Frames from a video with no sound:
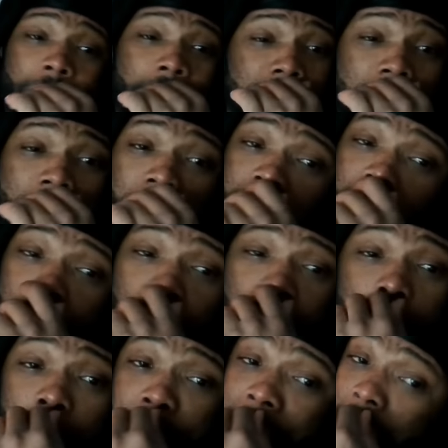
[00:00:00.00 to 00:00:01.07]
Niggas gotta
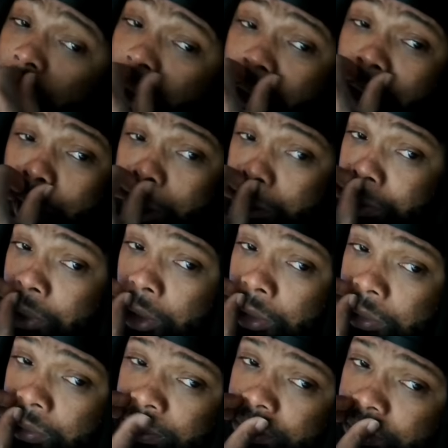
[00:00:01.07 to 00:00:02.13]
start getting penalized,
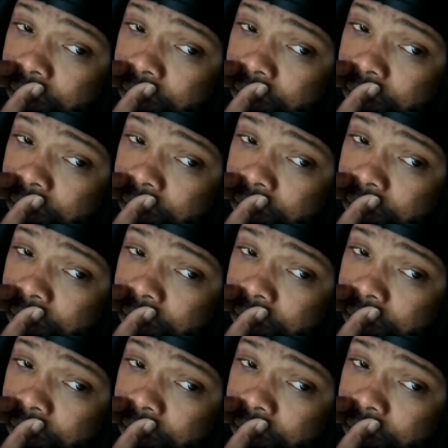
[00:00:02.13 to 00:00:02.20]
bro.